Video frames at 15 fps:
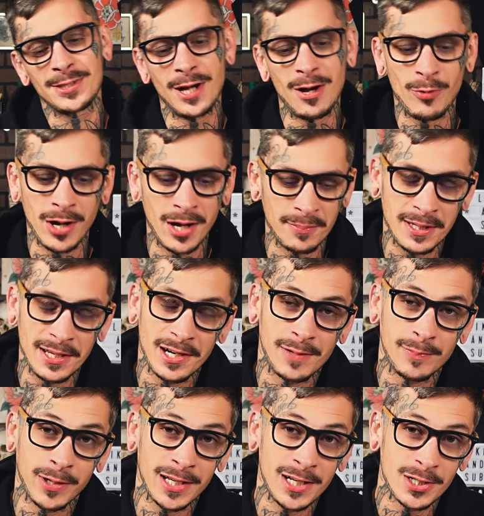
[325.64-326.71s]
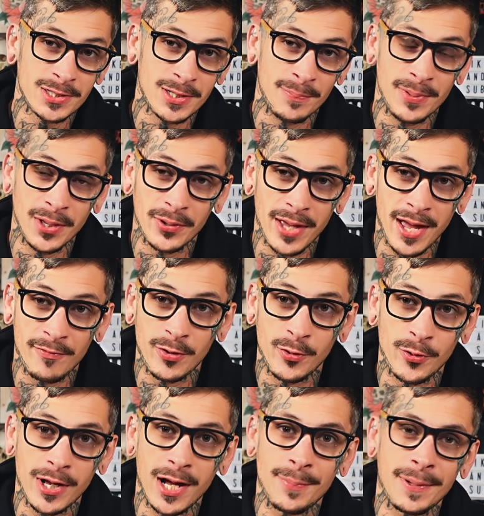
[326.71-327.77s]
not why I'm here. I'm here to build
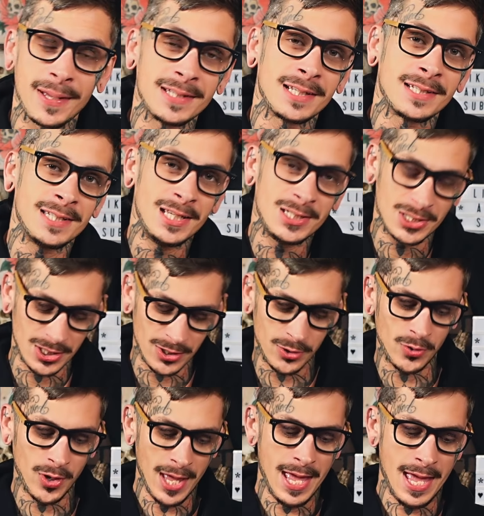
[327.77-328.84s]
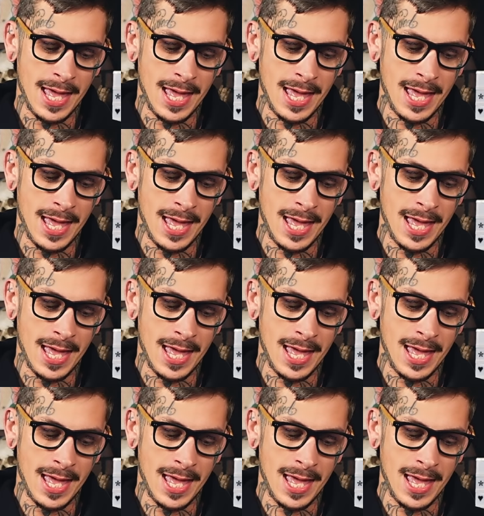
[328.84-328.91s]
everyone up and to teach you